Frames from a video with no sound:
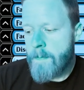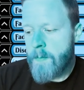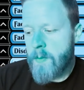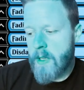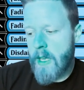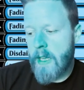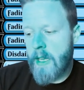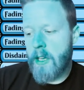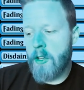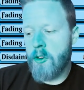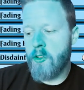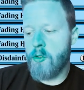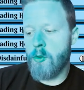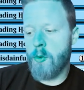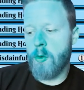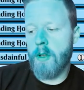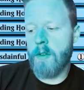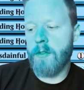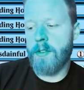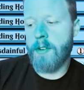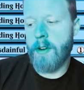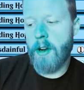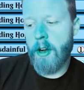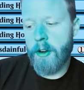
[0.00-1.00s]
gain control
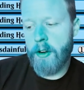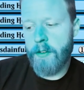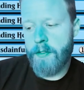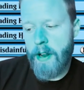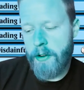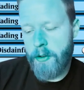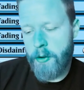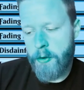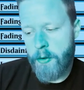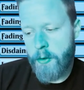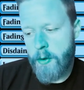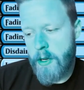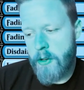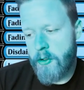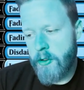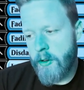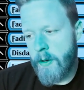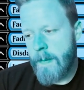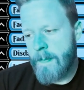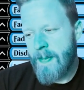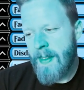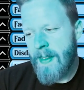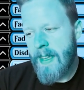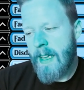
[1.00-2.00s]
of an artifact or creature.